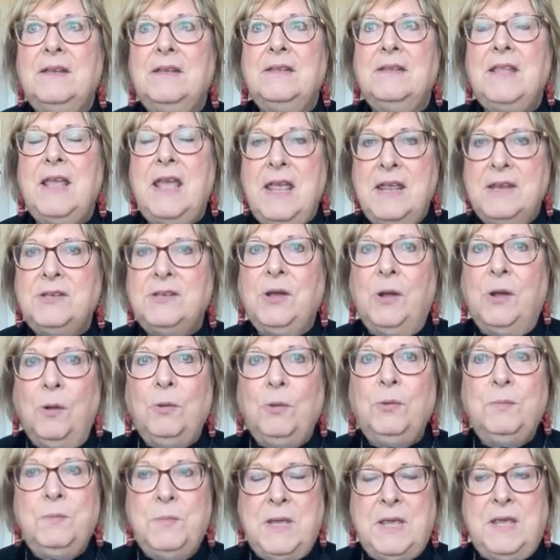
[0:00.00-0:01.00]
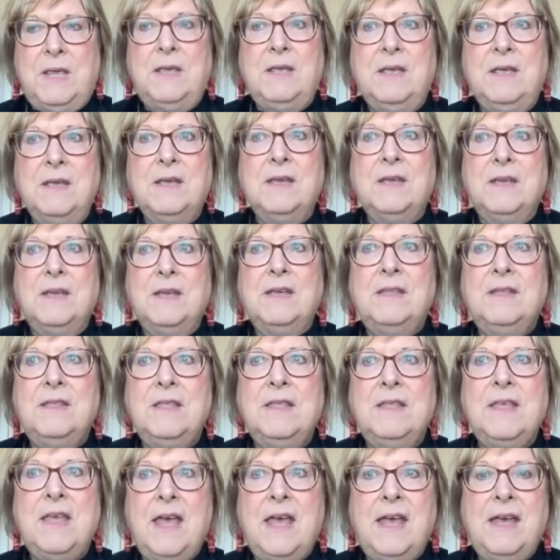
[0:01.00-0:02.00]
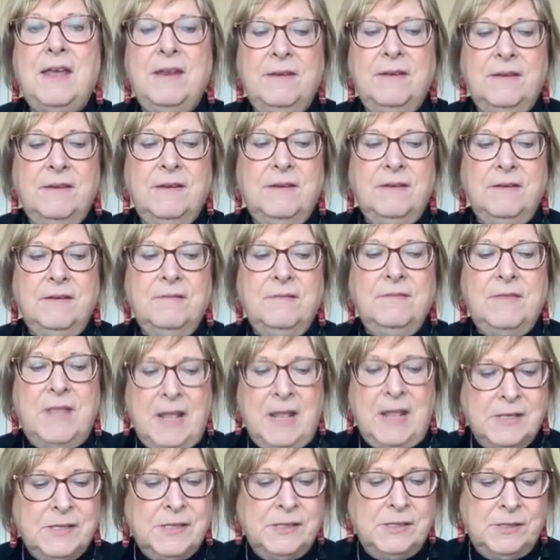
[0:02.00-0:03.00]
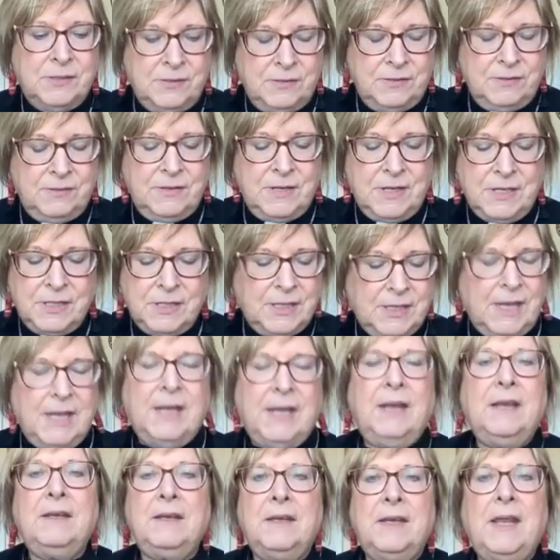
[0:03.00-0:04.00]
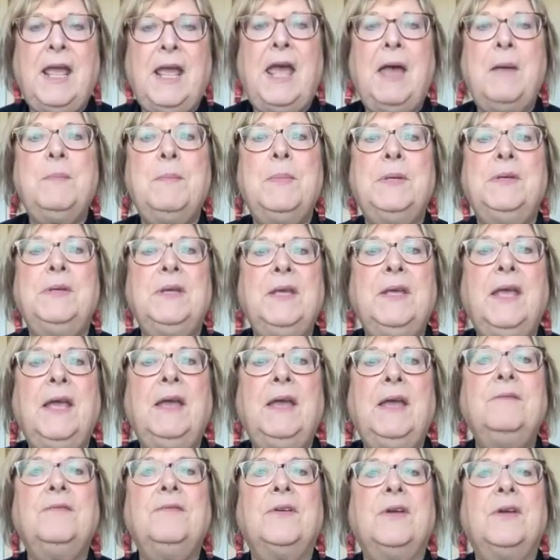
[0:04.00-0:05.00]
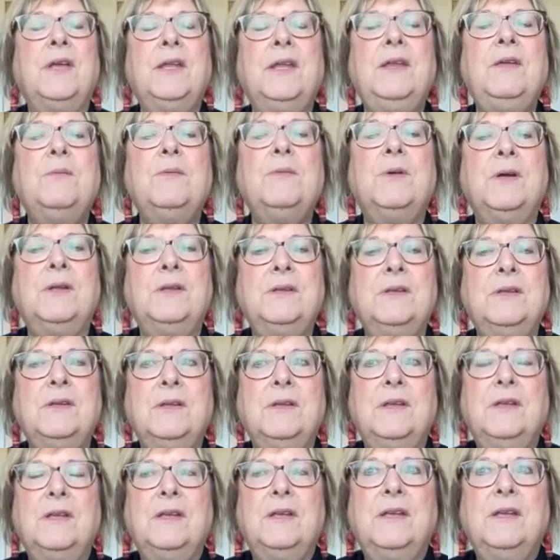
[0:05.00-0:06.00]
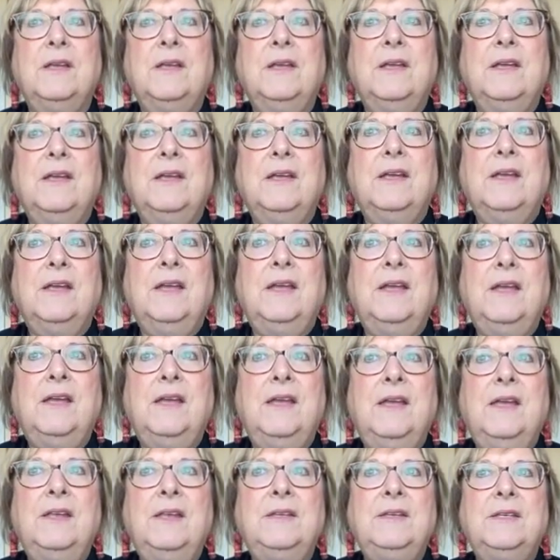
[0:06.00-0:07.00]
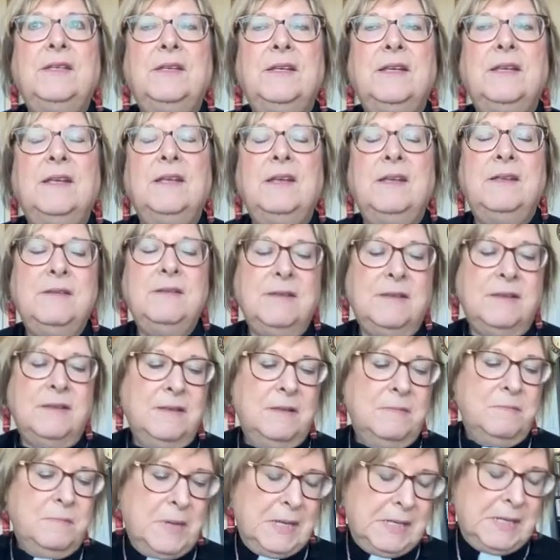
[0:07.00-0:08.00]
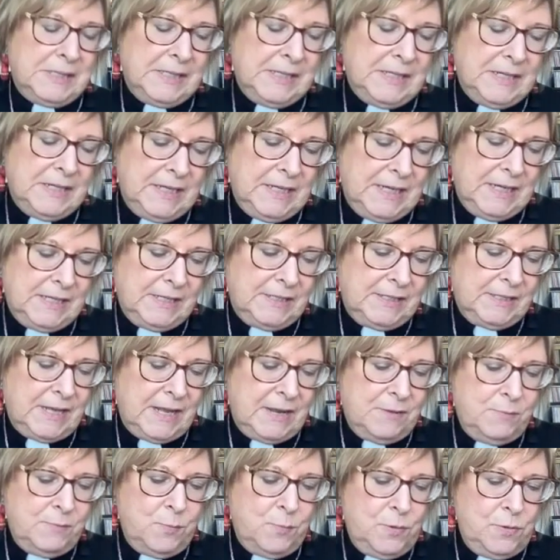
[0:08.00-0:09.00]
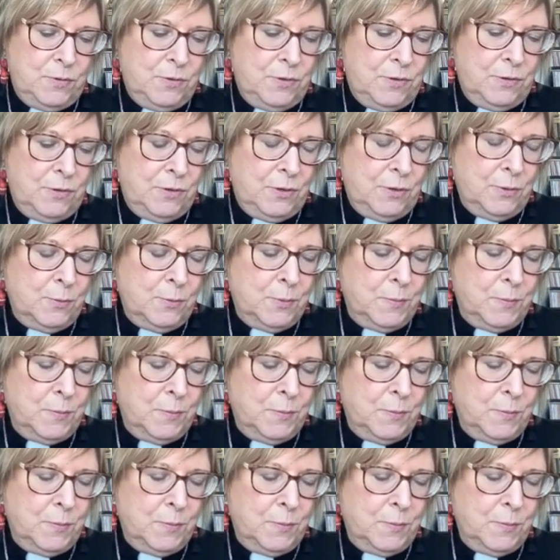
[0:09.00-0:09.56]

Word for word: they told me that this is this can't happen again for anyone and and and then basically he said you